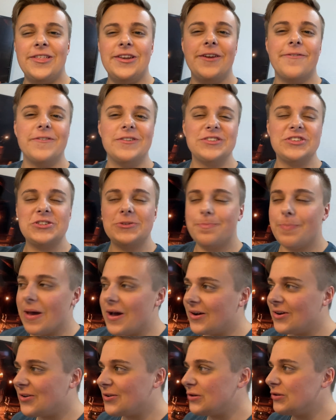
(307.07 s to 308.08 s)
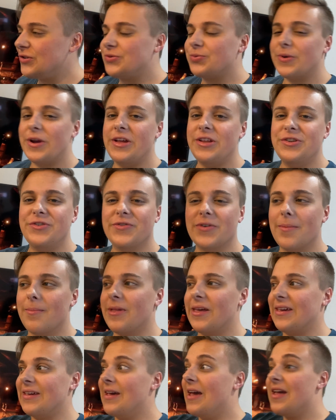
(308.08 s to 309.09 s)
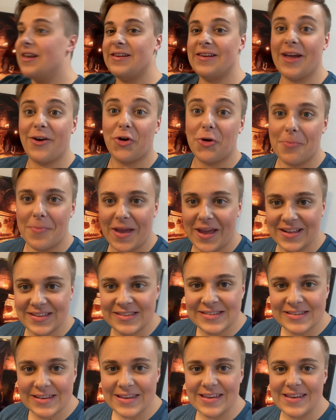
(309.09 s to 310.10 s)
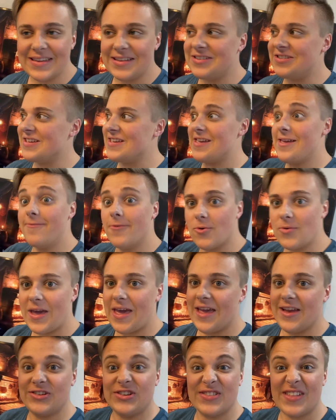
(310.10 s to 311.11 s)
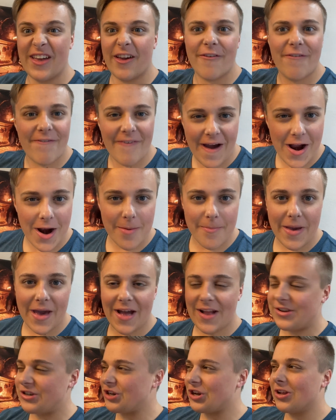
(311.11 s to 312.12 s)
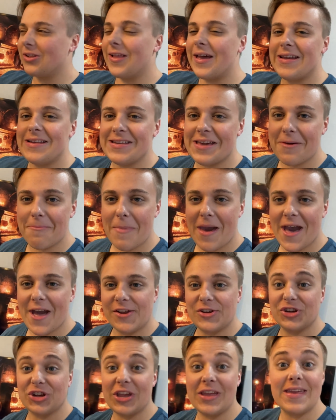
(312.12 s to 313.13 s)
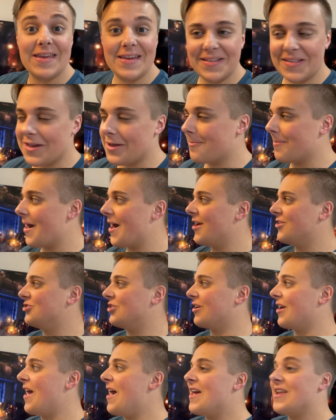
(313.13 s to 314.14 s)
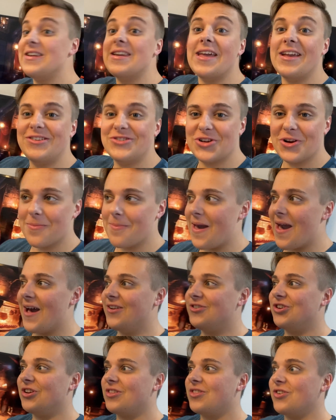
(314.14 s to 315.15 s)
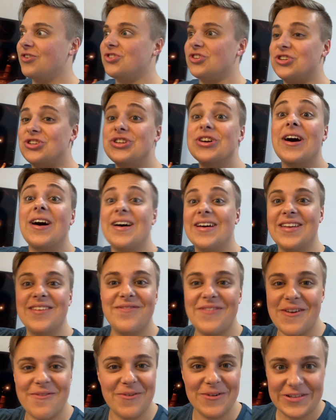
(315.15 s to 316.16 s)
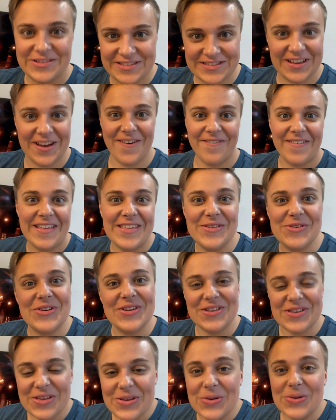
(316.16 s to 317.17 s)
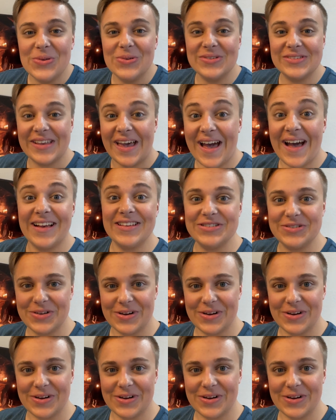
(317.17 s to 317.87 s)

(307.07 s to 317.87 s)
different spells range from like necromancy to evocation, like fire magic, lightning magic, healing magic, nature magic. There's a ton of different stuff that you can use as your